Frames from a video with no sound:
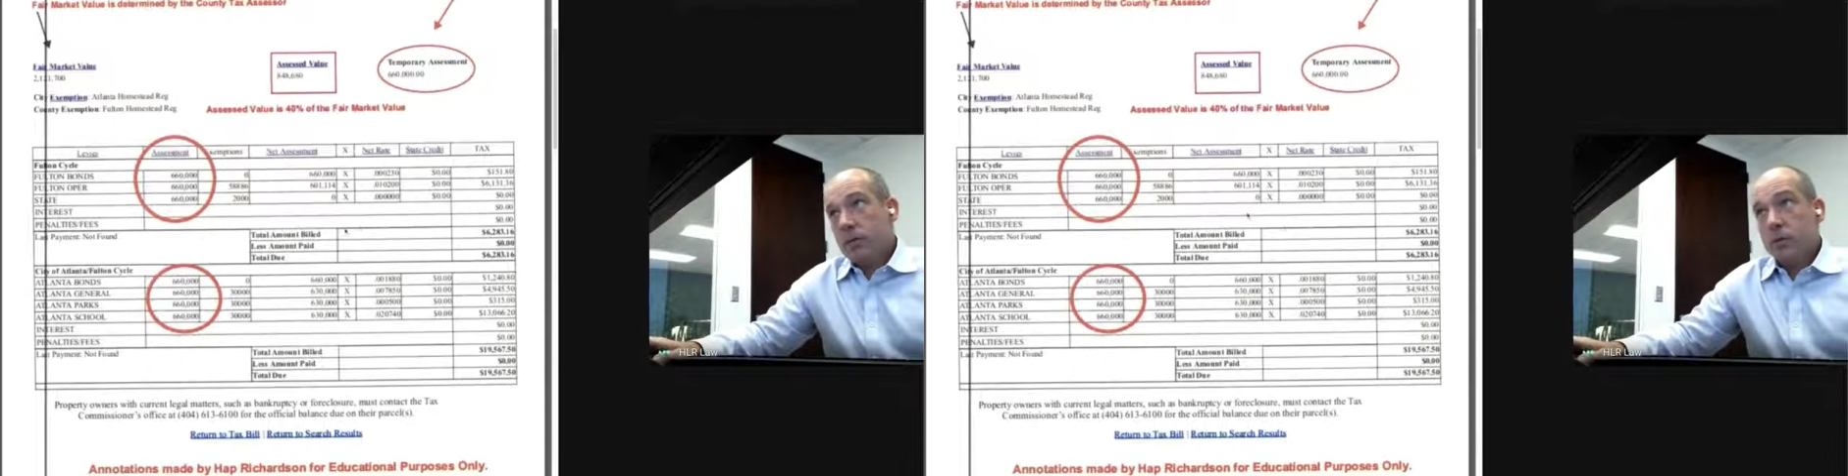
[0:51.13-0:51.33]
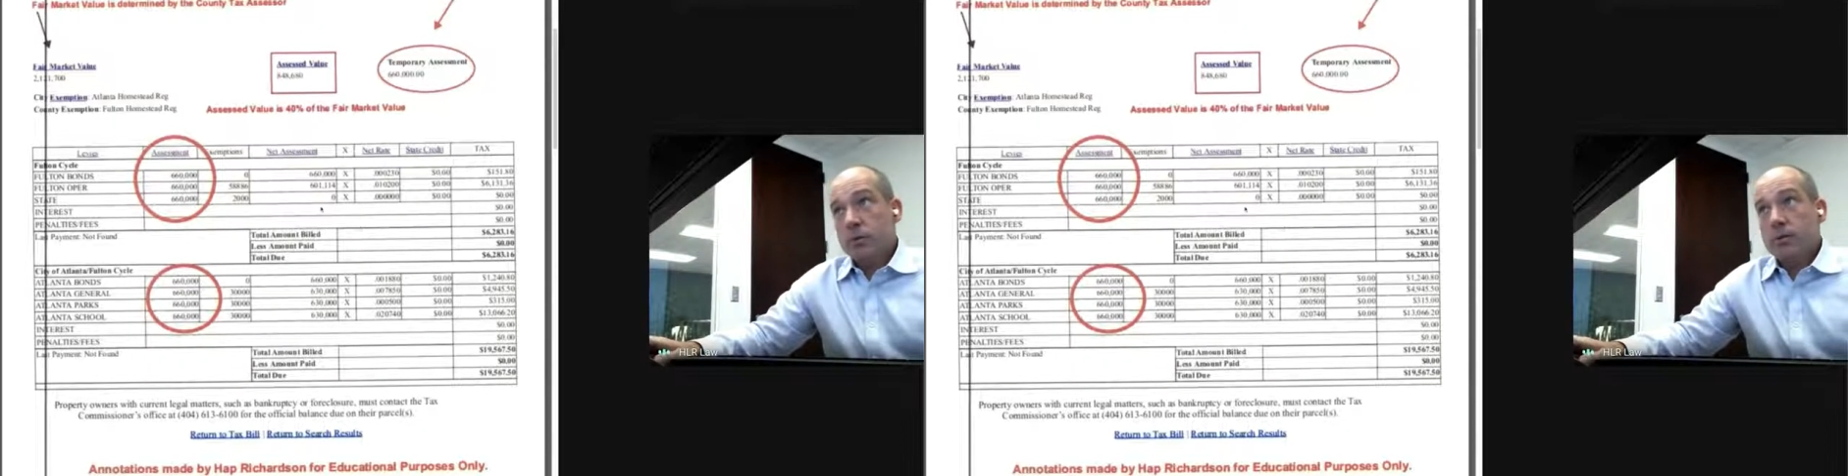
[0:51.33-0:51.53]

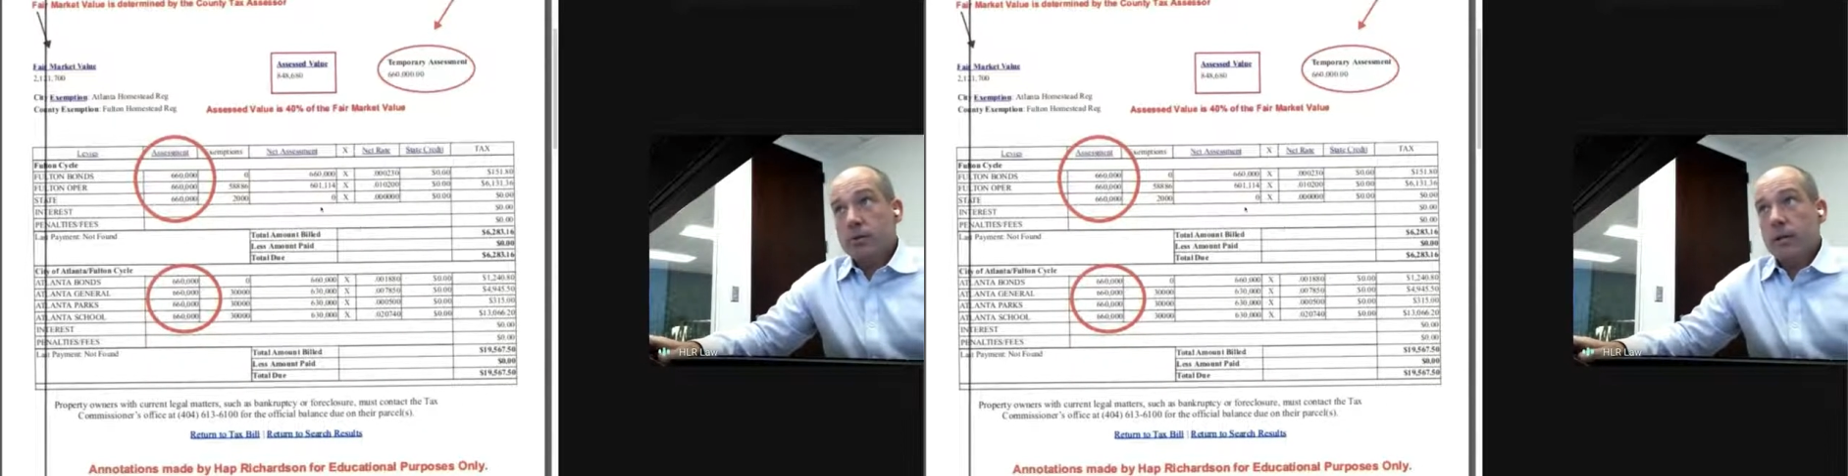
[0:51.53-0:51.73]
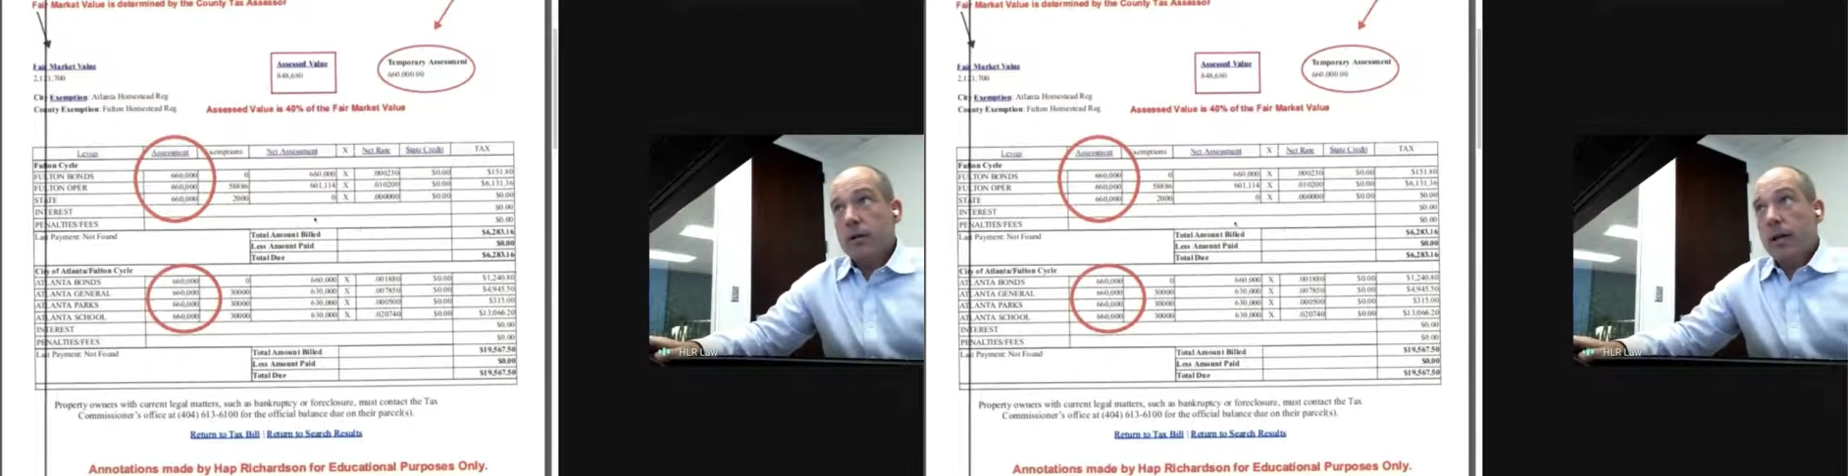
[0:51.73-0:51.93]
You
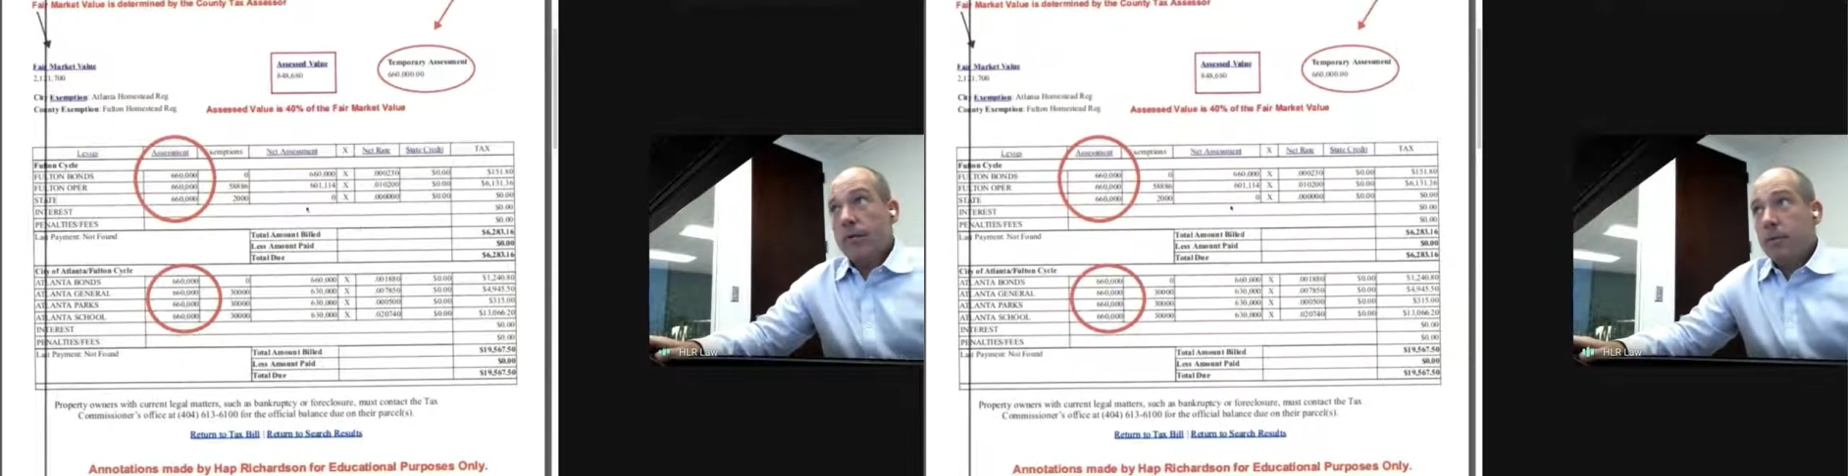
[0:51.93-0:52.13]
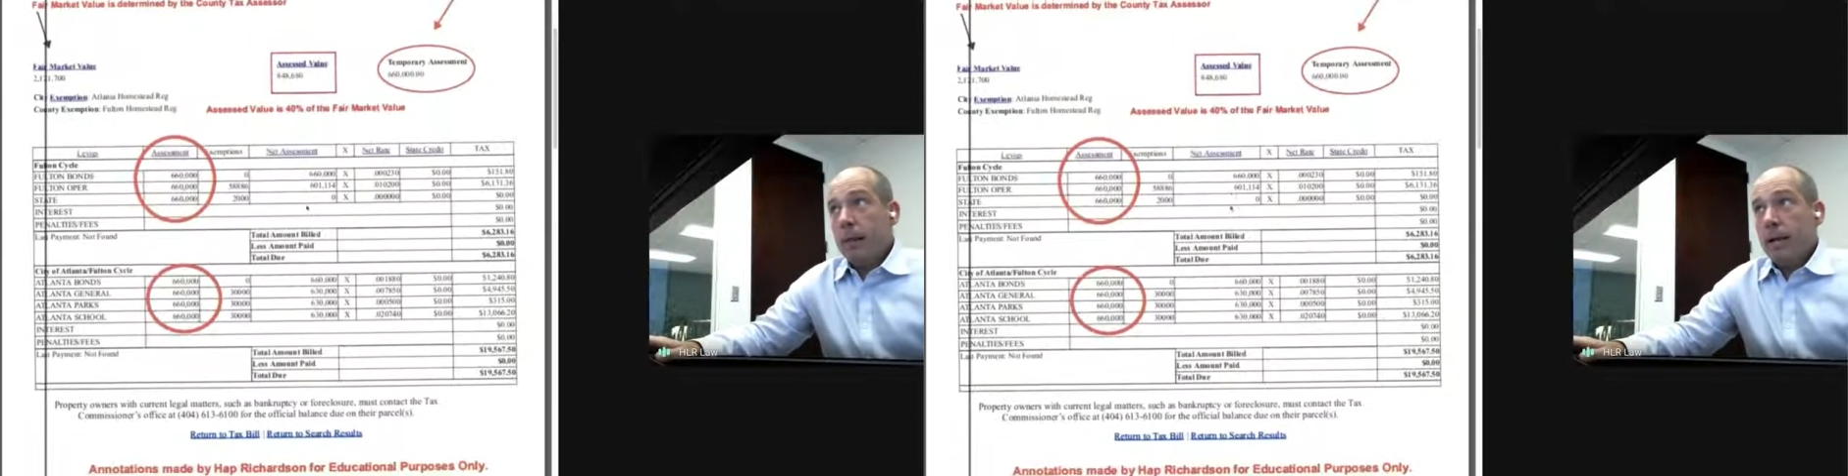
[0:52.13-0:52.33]
still
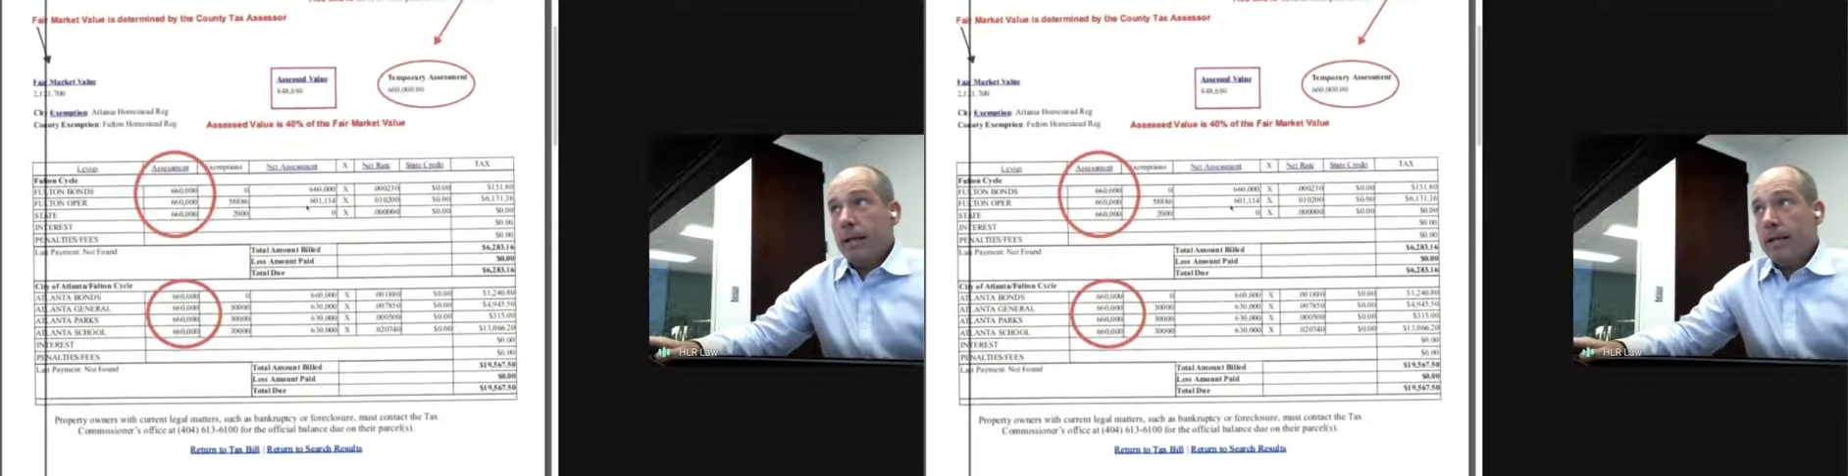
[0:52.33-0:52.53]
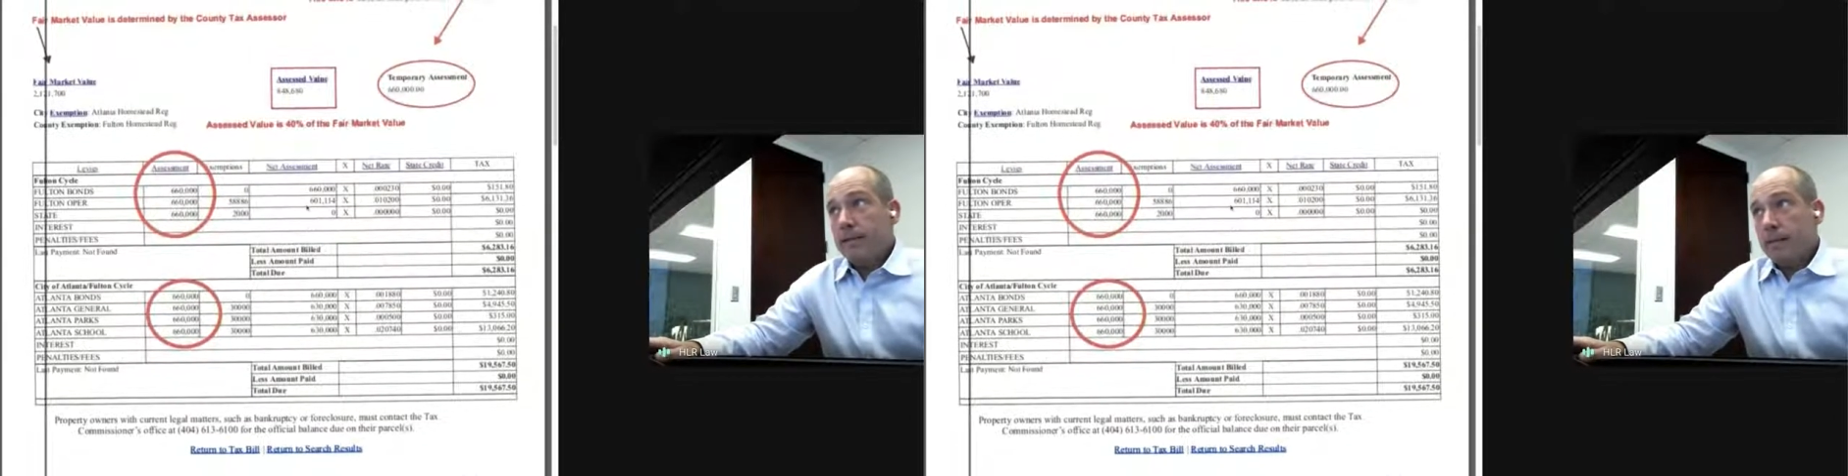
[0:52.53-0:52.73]
have to
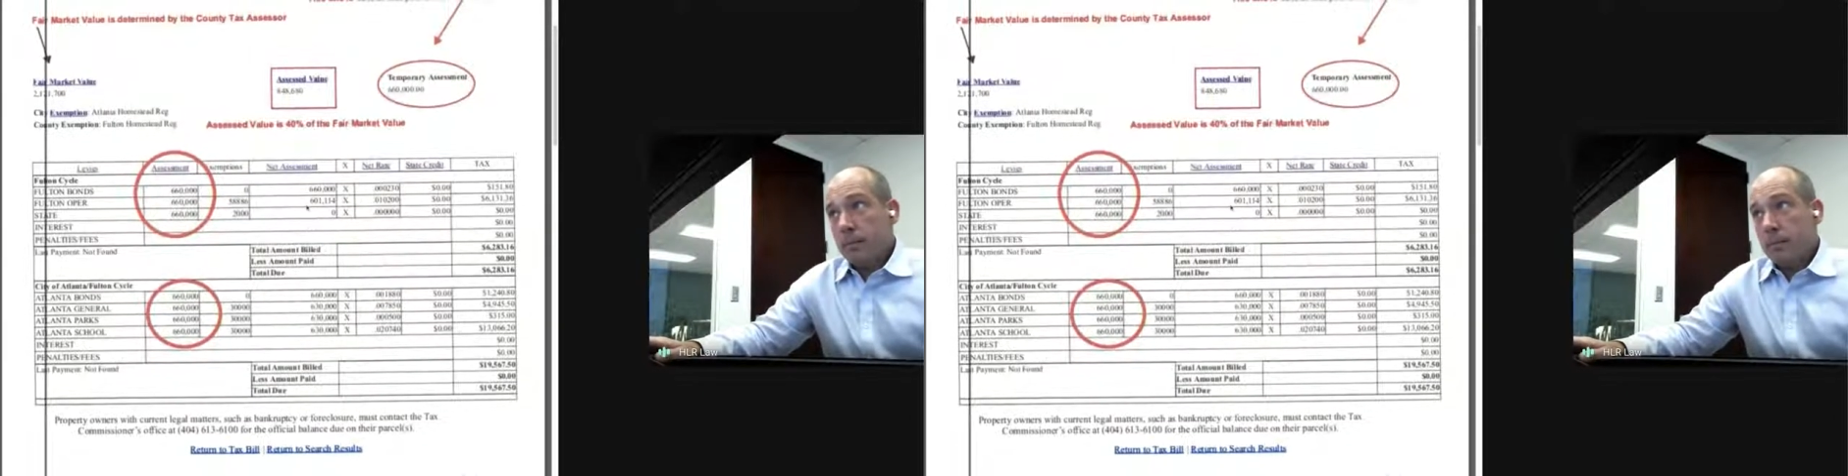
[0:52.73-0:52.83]
pay this